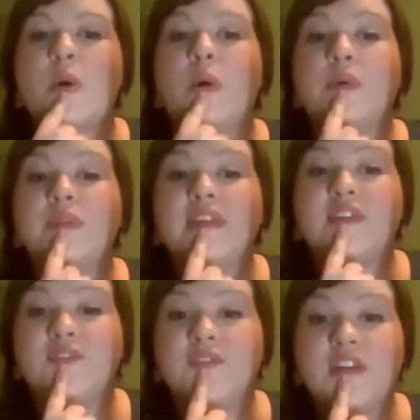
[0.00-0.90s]
Only
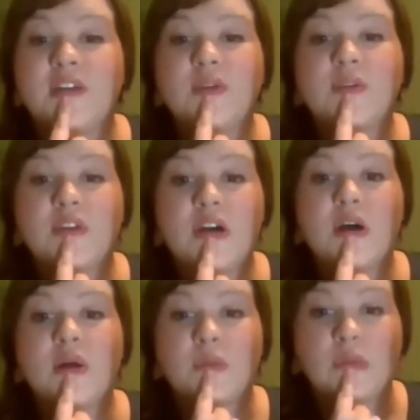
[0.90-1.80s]
fear
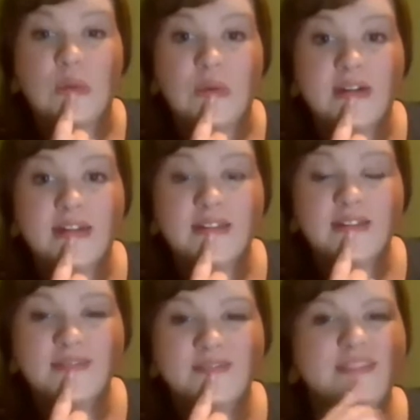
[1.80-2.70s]
the Lord.
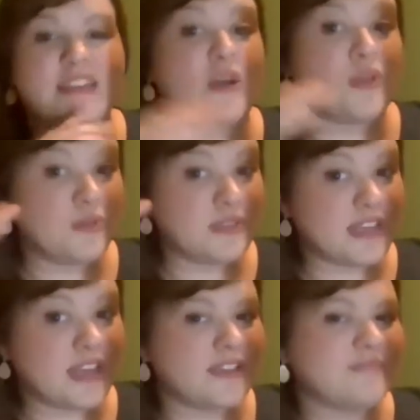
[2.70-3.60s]
Now you
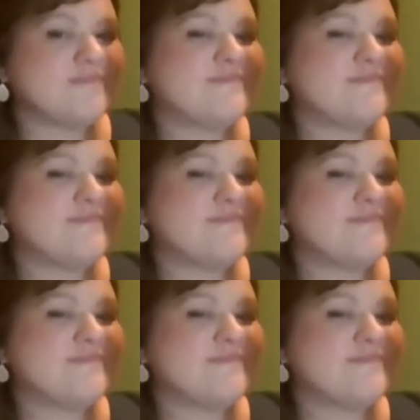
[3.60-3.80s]
say it.